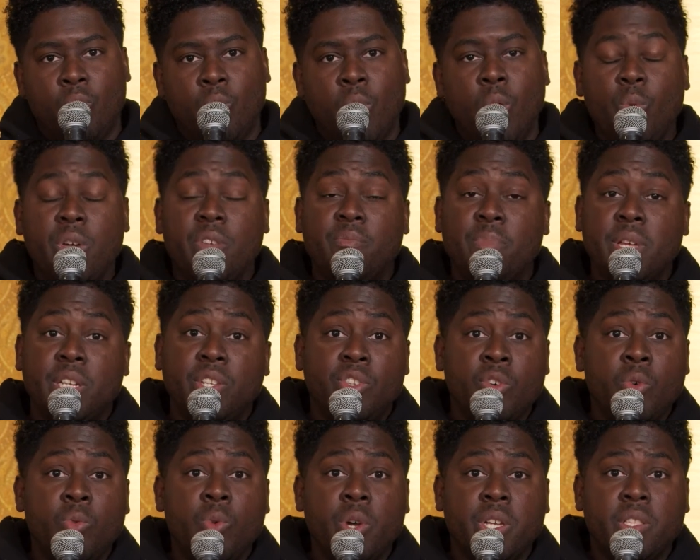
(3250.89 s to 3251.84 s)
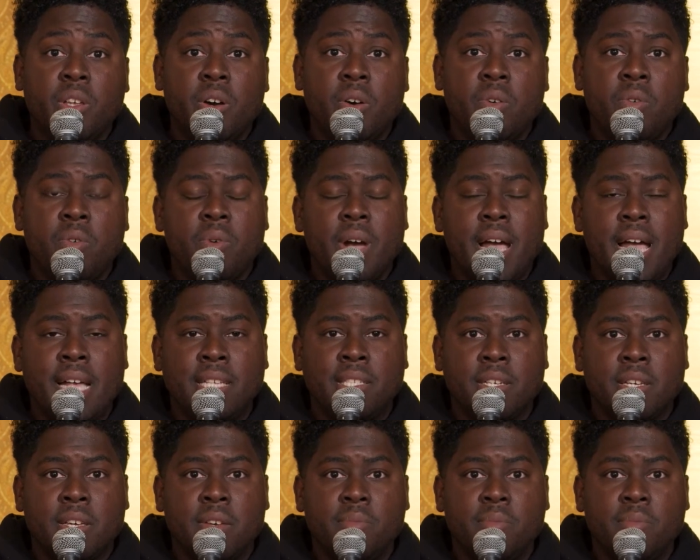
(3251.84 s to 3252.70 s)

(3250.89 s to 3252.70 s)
what we've been doing though as a